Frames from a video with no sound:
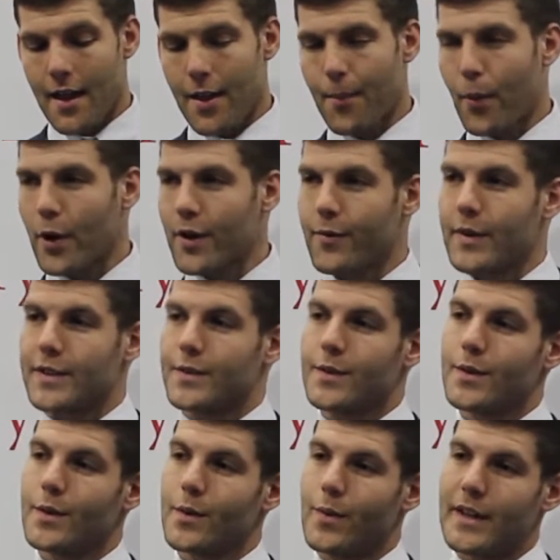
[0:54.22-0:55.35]
the point of which
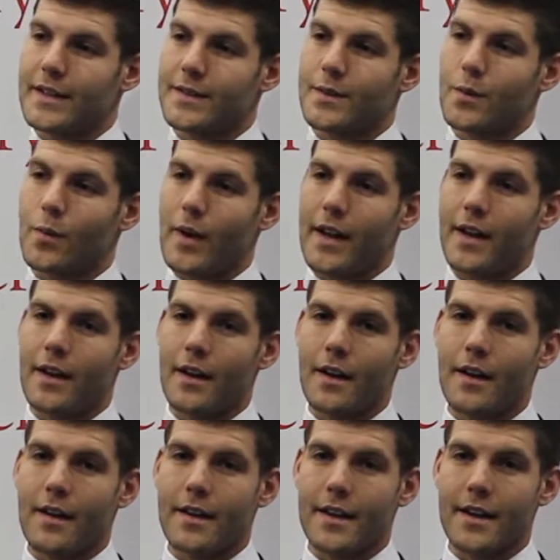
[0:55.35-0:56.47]
was when
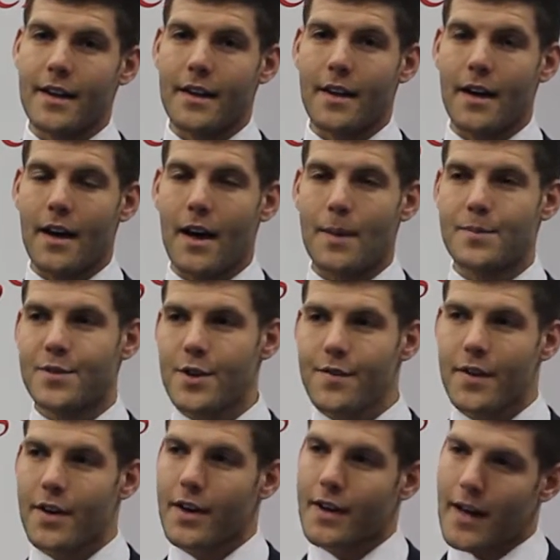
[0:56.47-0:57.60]
the
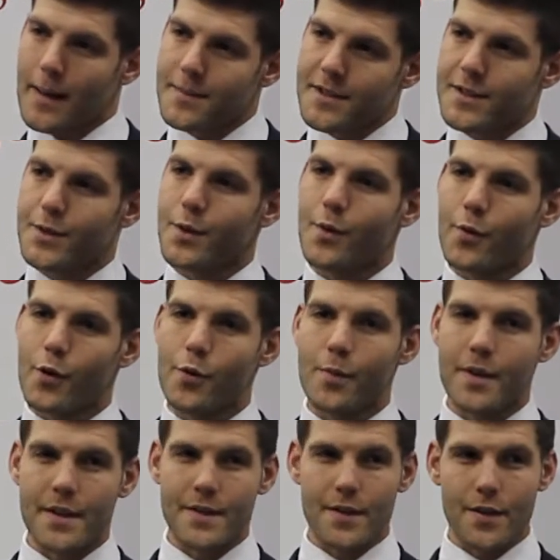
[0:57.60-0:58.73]
observer comes into a room
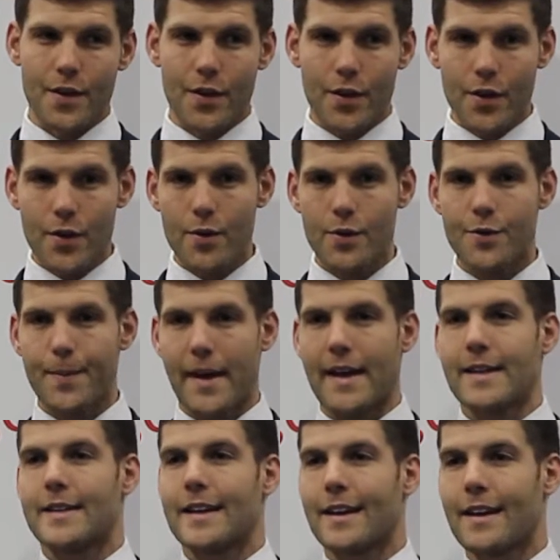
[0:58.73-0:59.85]
with this huge
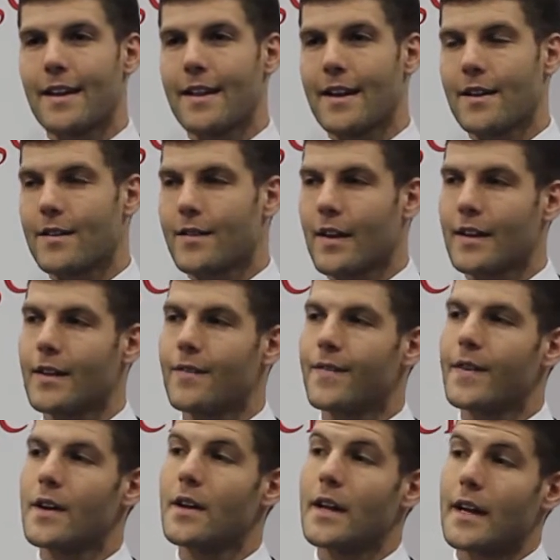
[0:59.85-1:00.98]
painting, they suddenly
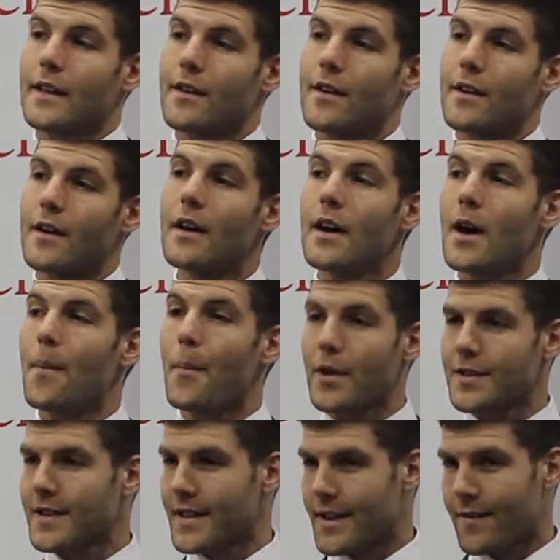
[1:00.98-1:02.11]
feel like they're
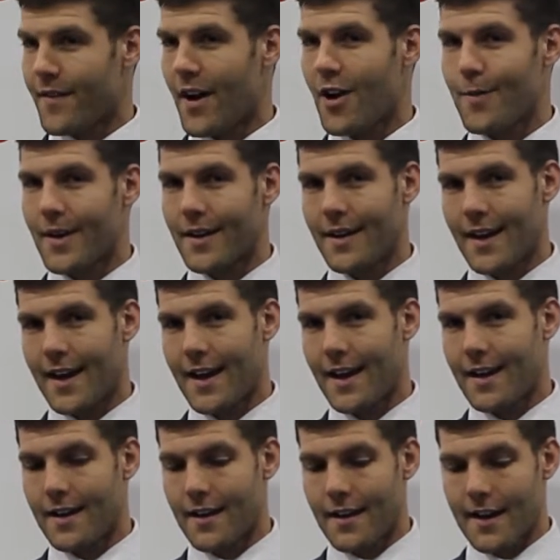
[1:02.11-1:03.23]
immersed in the environment
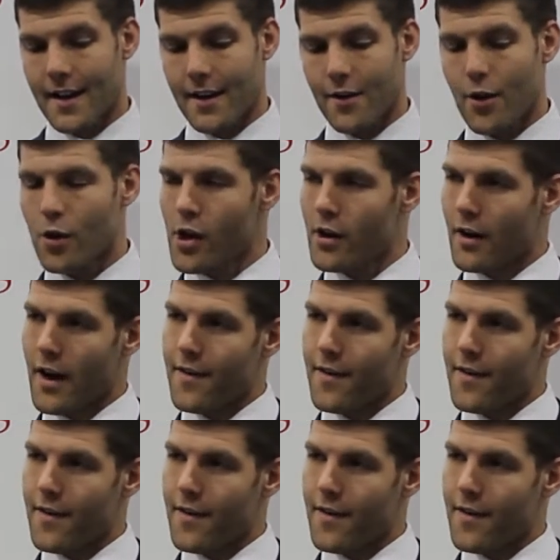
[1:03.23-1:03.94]
and they no longer